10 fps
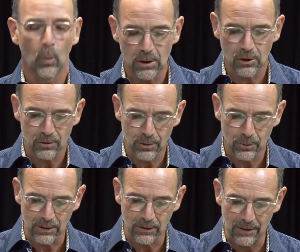when you're
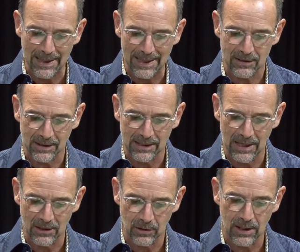doing your
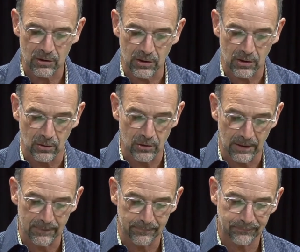execution.
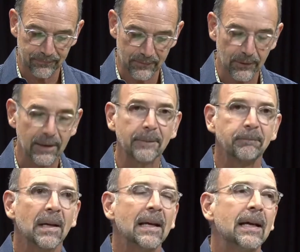execution okay.